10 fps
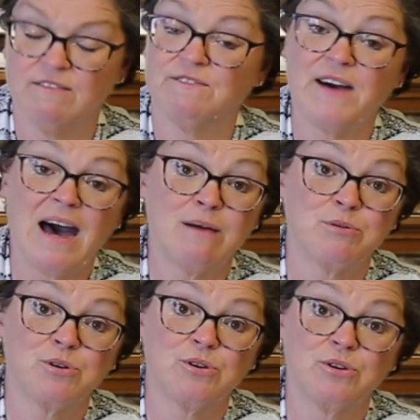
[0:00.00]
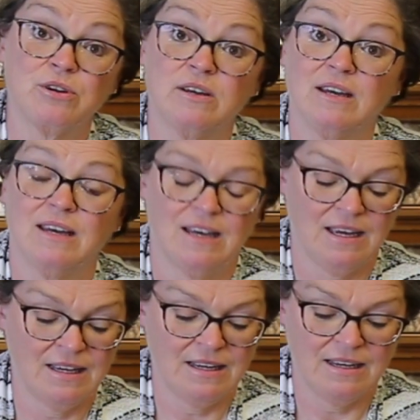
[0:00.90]
fiber,
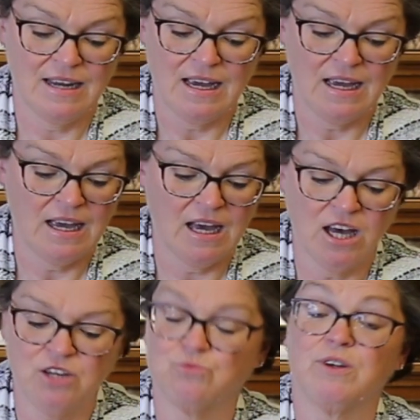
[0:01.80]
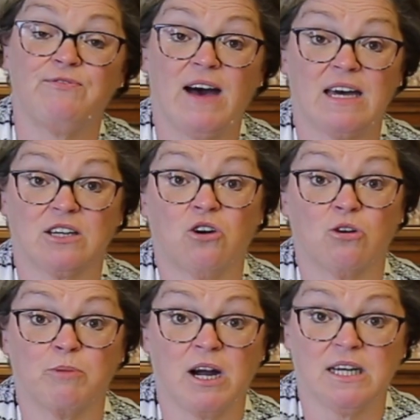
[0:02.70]
and unrefined
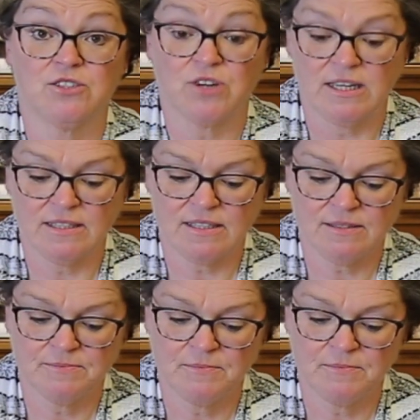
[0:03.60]
carbohydrates.